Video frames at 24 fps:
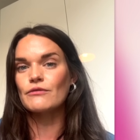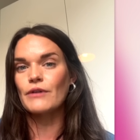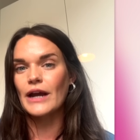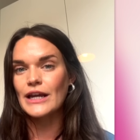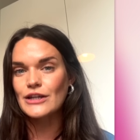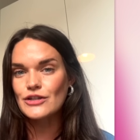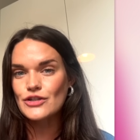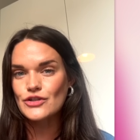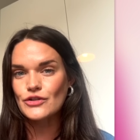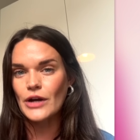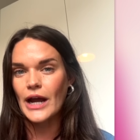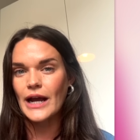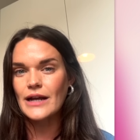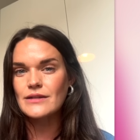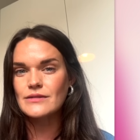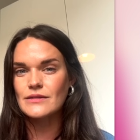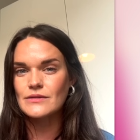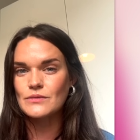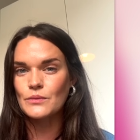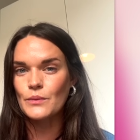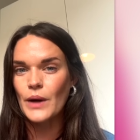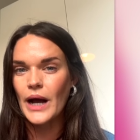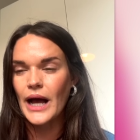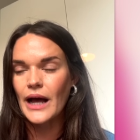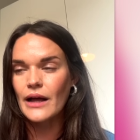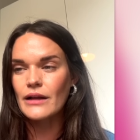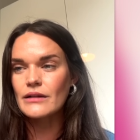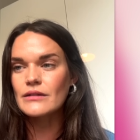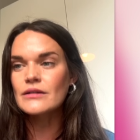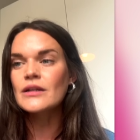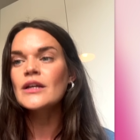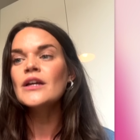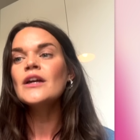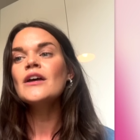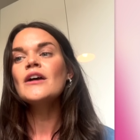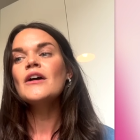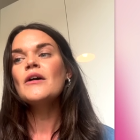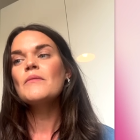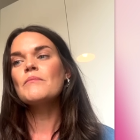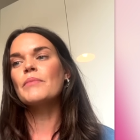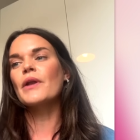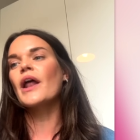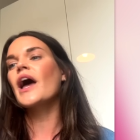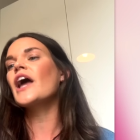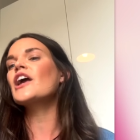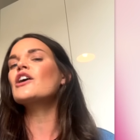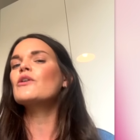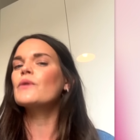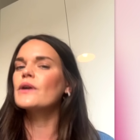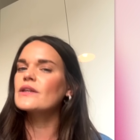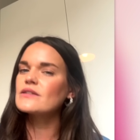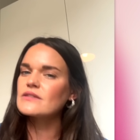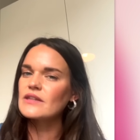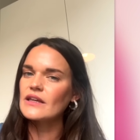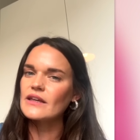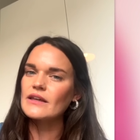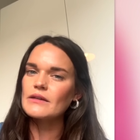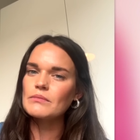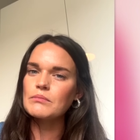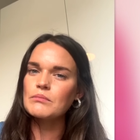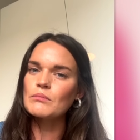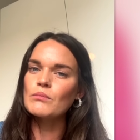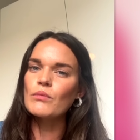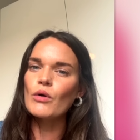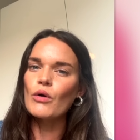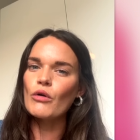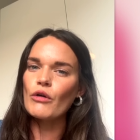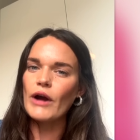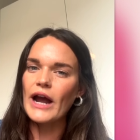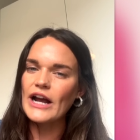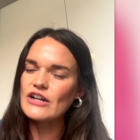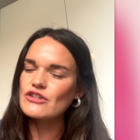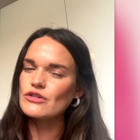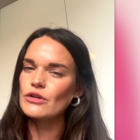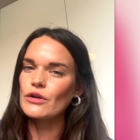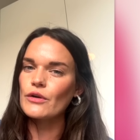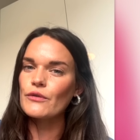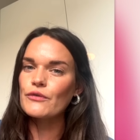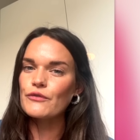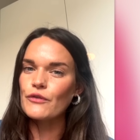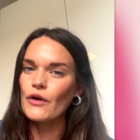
racetracks as well. But I always think more action on a